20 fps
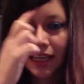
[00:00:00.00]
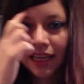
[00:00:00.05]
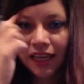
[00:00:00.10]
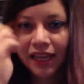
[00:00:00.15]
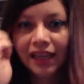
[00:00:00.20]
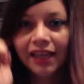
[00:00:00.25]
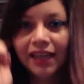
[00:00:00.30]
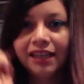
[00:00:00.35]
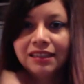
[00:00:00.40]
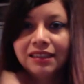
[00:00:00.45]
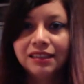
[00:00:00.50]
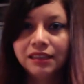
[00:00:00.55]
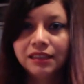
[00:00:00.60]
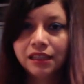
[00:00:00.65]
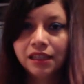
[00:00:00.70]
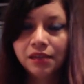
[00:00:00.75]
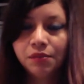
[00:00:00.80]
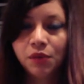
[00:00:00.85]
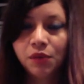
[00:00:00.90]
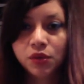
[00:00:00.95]
And
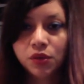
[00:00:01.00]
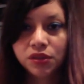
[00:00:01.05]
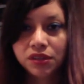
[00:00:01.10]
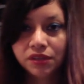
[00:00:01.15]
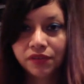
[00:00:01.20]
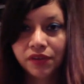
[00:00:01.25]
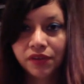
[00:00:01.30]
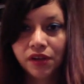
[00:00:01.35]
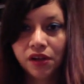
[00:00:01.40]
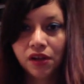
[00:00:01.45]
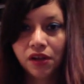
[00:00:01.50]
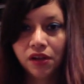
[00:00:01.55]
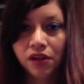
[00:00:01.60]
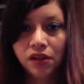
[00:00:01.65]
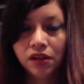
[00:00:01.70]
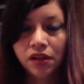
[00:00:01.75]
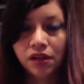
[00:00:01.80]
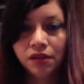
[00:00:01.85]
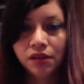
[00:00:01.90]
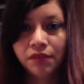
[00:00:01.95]
most of all,
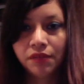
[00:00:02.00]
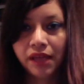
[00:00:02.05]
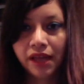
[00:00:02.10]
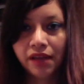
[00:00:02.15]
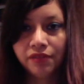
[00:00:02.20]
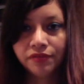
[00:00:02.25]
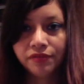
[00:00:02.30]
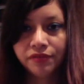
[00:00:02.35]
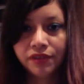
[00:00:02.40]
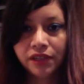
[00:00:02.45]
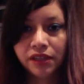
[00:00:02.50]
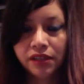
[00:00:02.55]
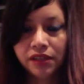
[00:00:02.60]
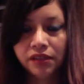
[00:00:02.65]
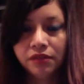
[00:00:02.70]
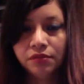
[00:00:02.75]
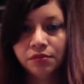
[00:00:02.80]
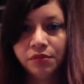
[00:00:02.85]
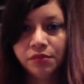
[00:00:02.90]
have fun,